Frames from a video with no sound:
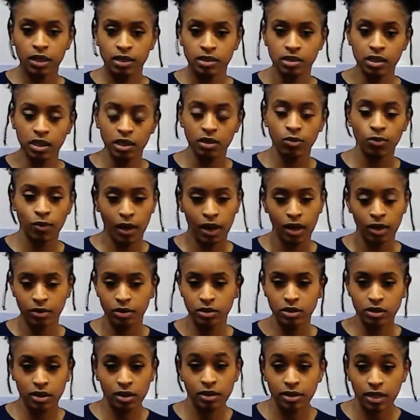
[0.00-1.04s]
dealing with all these
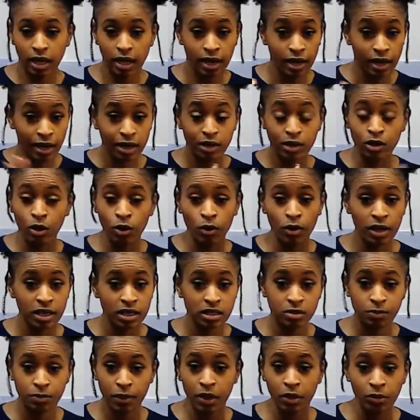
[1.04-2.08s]
things. I had no
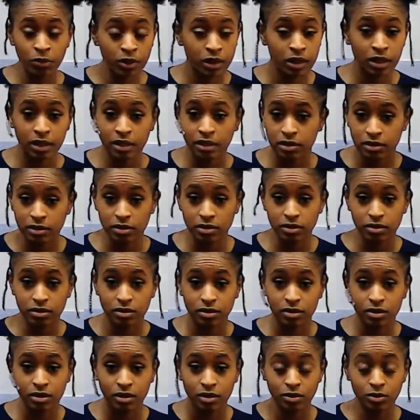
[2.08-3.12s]
experience.
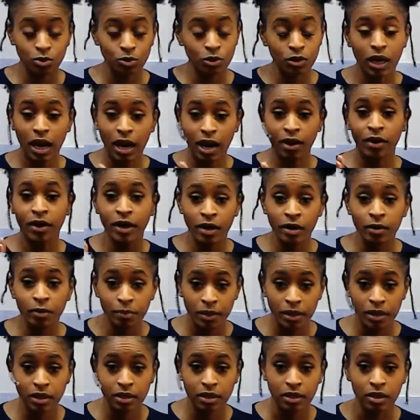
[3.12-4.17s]
Do y'all hear
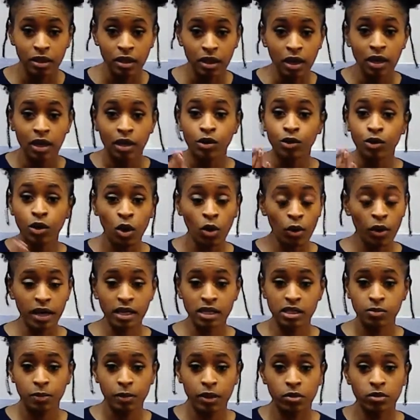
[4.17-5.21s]
me? No
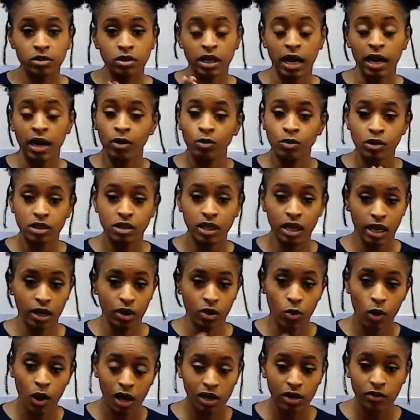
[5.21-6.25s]
experience. I was not
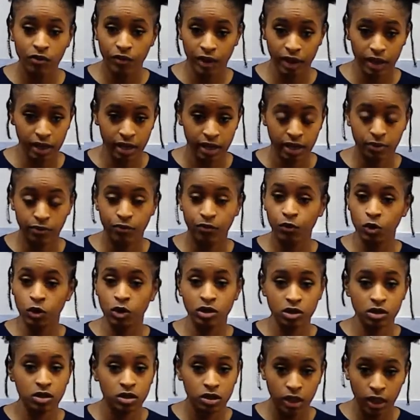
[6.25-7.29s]
qualified for
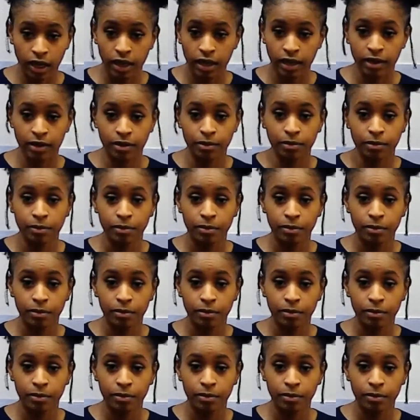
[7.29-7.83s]
this job.